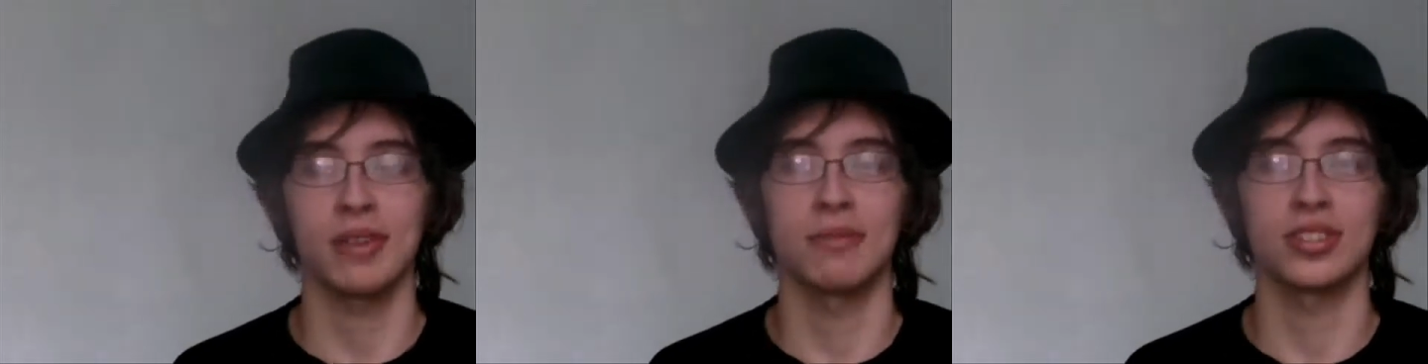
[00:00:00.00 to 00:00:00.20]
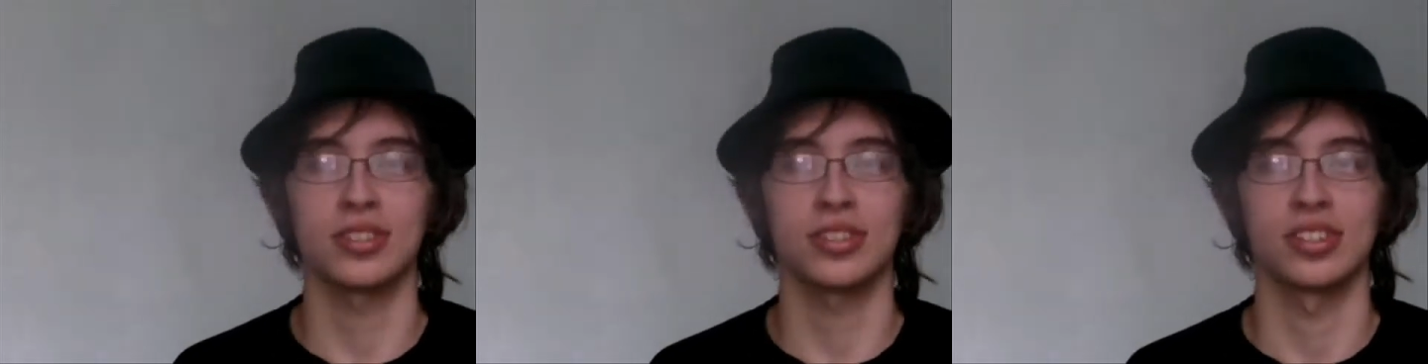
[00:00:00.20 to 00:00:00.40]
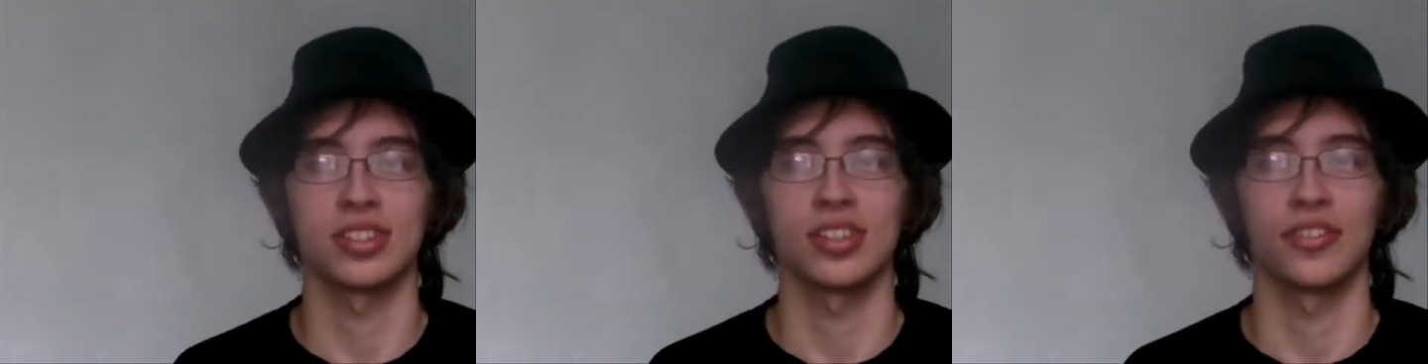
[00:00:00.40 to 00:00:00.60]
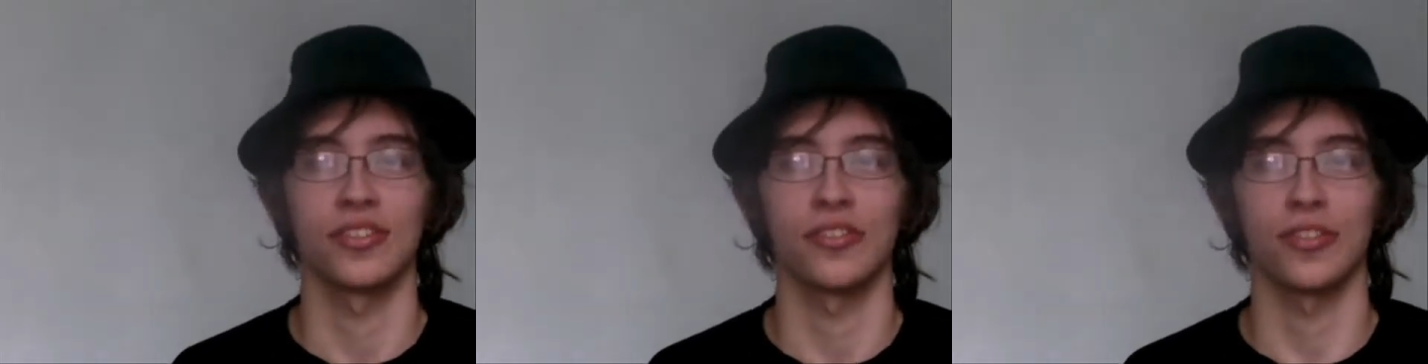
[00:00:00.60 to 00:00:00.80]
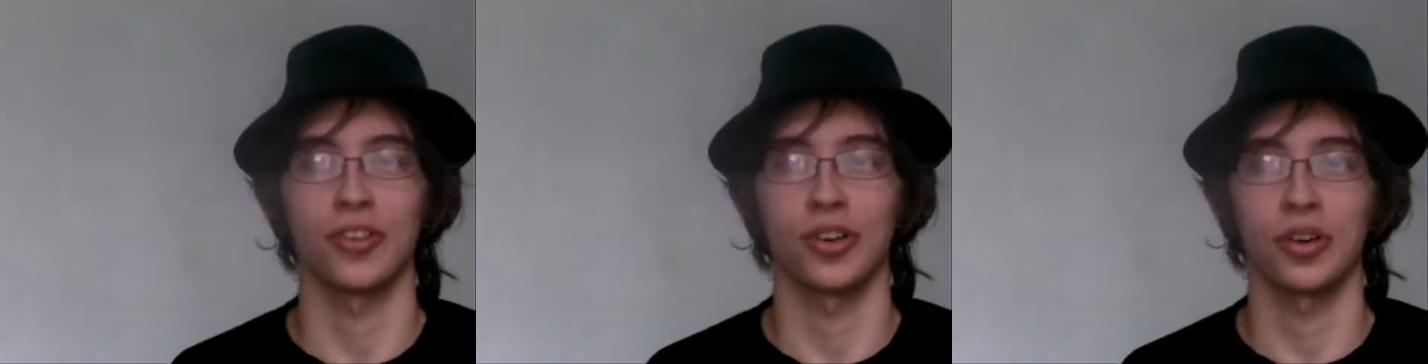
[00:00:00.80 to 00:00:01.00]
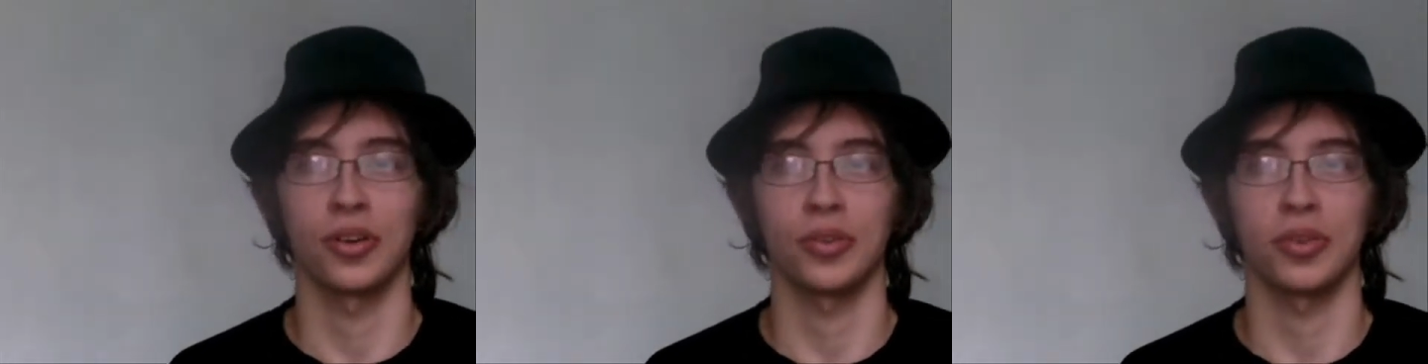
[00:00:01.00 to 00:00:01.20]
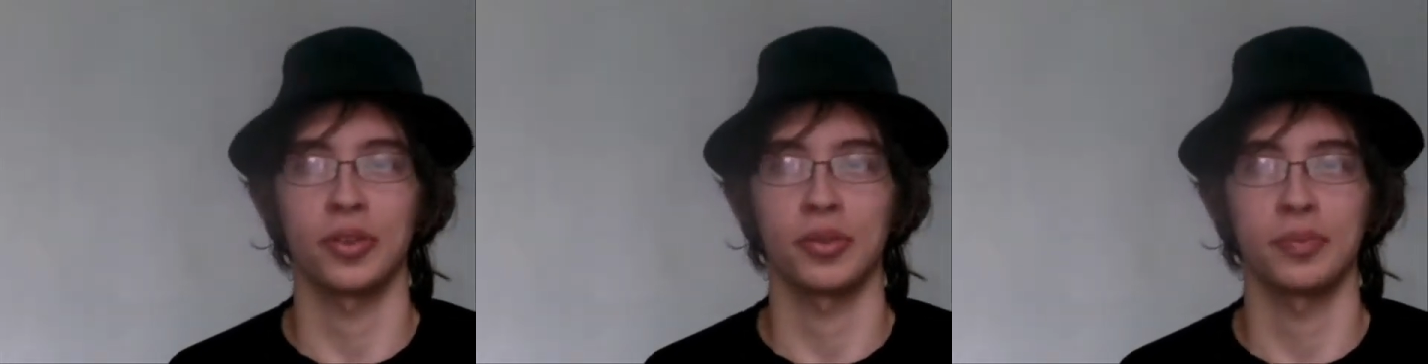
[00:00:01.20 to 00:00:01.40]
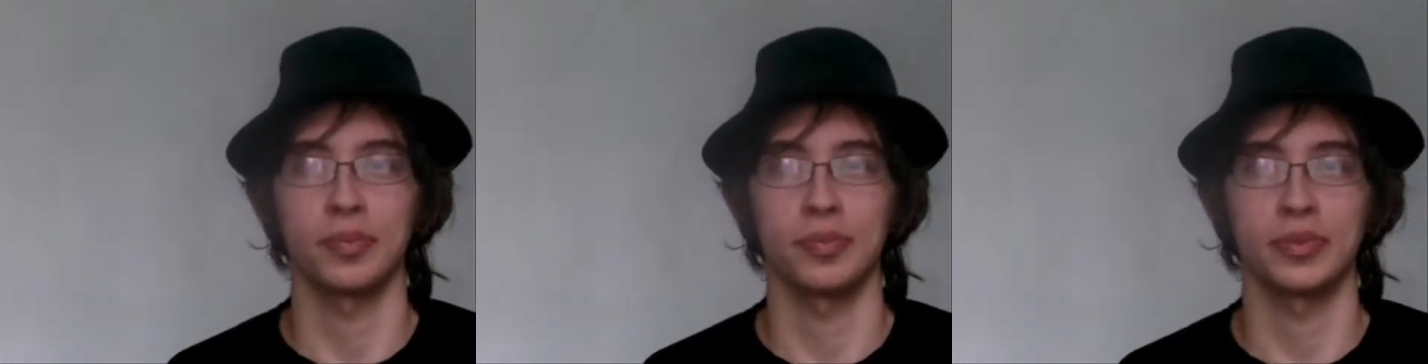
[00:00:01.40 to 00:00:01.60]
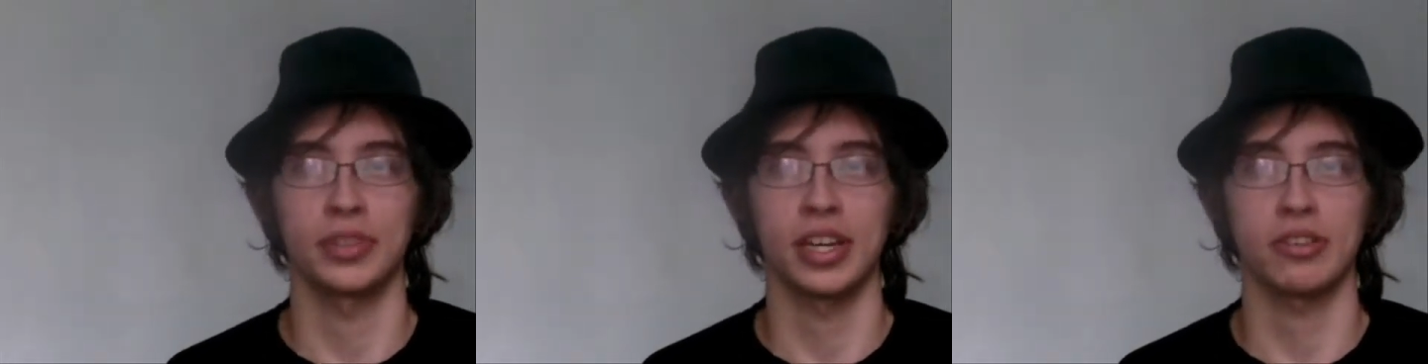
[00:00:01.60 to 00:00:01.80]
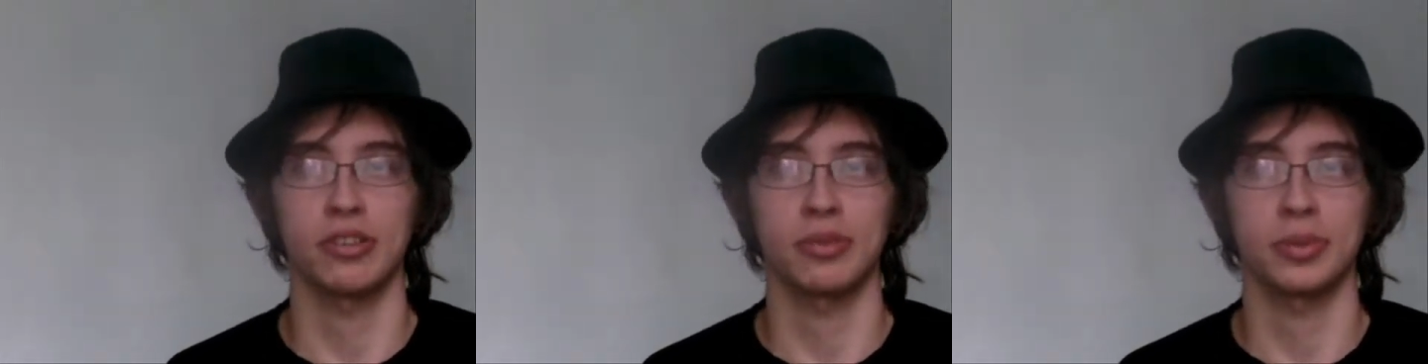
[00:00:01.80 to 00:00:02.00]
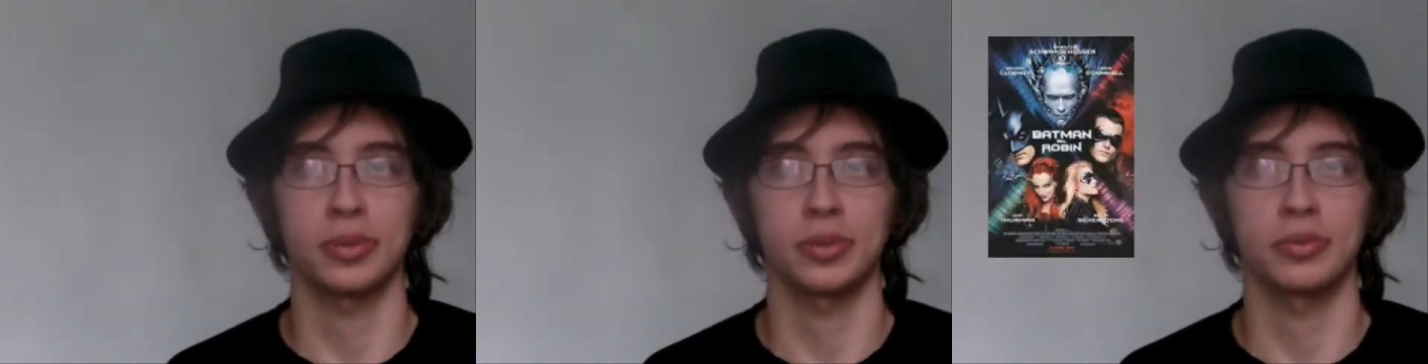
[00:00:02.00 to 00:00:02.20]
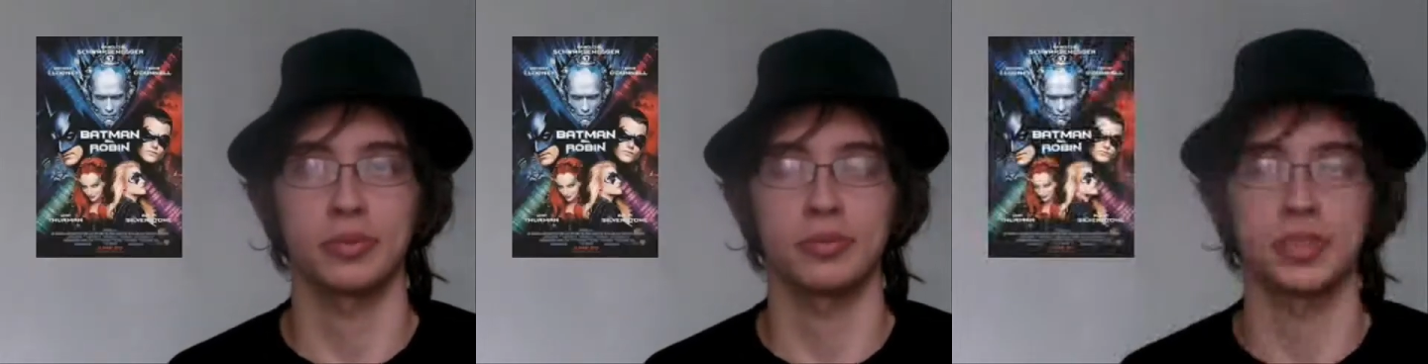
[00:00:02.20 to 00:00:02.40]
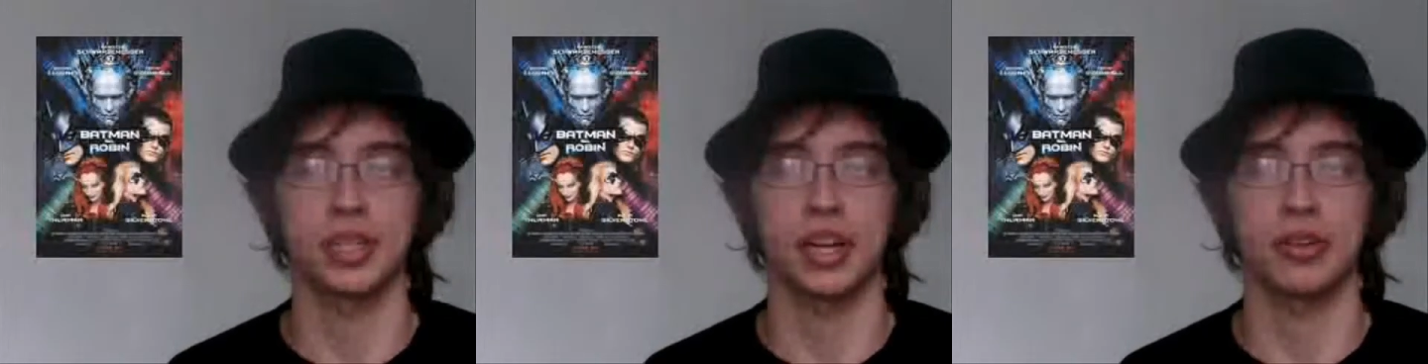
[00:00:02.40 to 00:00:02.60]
famous for the terrible,